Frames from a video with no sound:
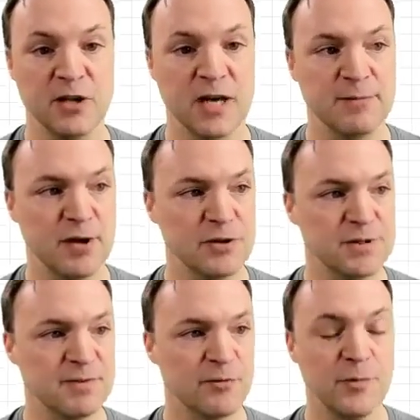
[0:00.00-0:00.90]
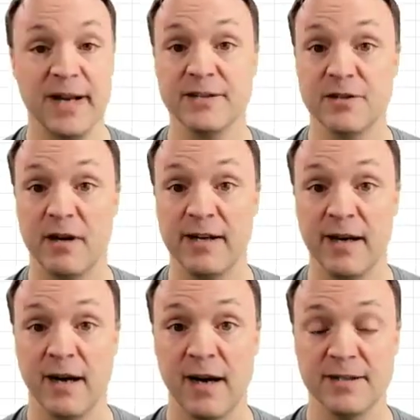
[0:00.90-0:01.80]
talk about just before we get
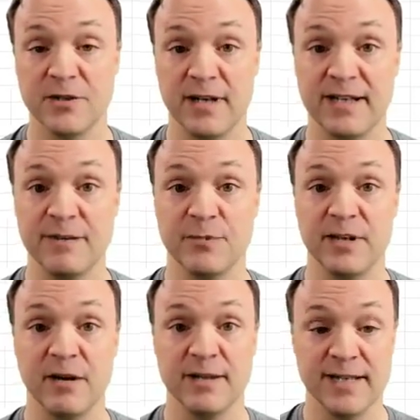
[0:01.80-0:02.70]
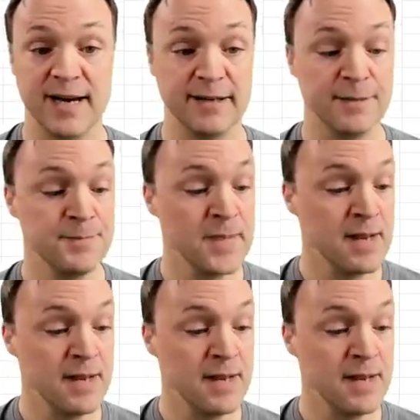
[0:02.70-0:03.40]
started inputting our data